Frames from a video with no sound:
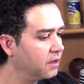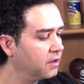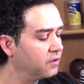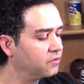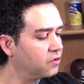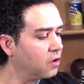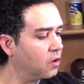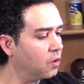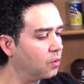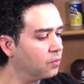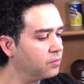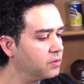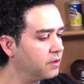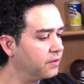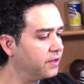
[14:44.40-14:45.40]
So
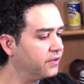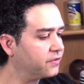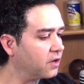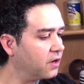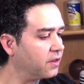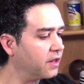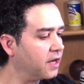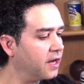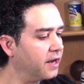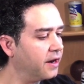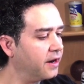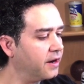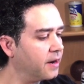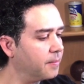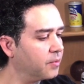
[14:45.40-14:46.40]
these are the
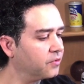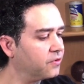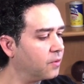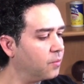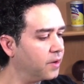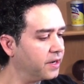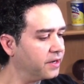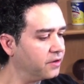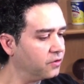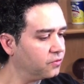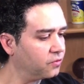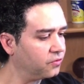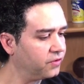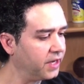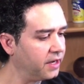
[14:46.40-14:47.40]
numbers I wanted you
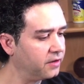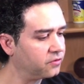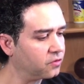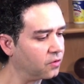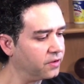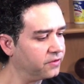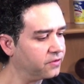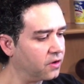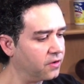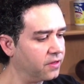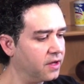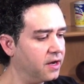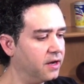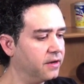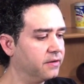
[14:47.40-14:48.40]
to see. So these are
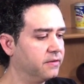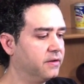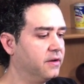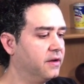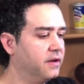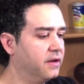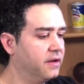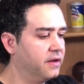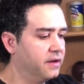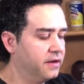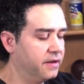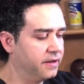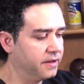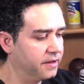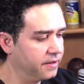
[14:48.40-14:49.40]
the
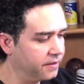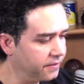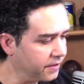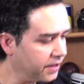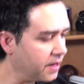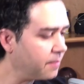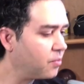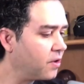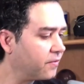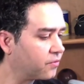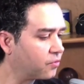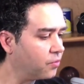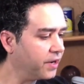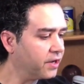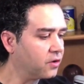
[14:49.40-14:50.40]
number of
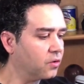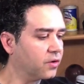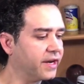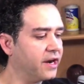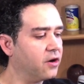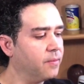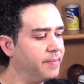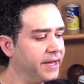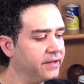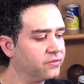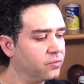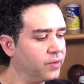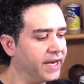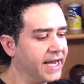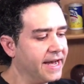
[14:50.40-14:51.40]
critical care beds
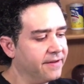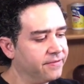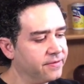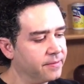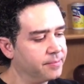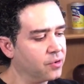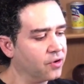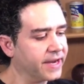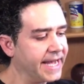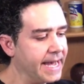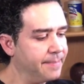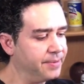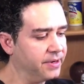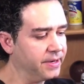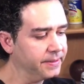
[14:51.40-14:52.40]
we have per
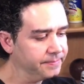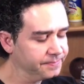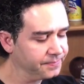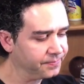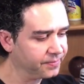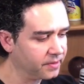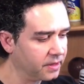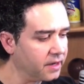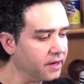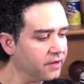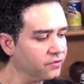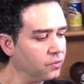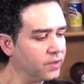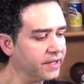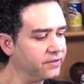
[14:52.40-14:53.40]
capita. And as
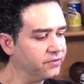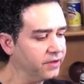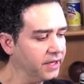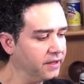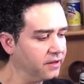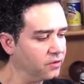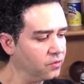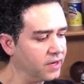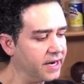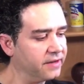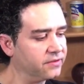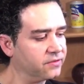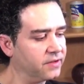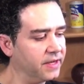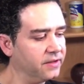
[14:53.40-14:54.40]
you can see, the United
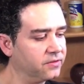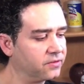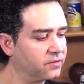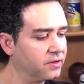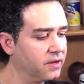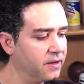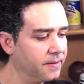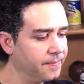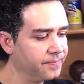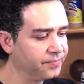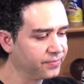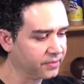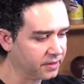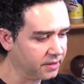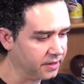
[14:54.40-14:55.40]
States,
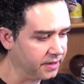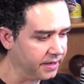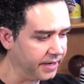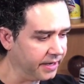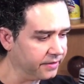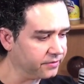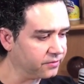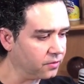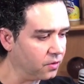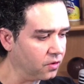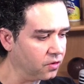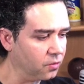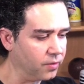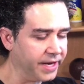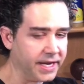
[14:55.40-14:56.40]
it's all
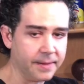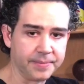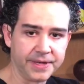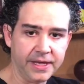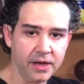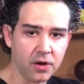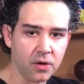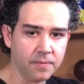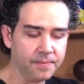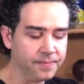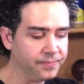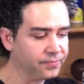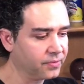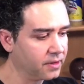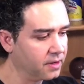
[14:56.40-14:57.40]
the way up here.
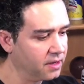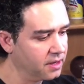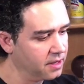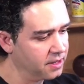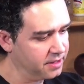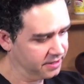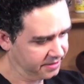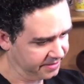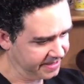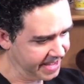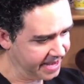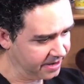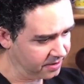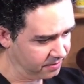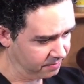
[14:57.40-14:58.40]

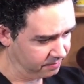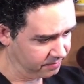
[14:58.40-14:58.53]
Then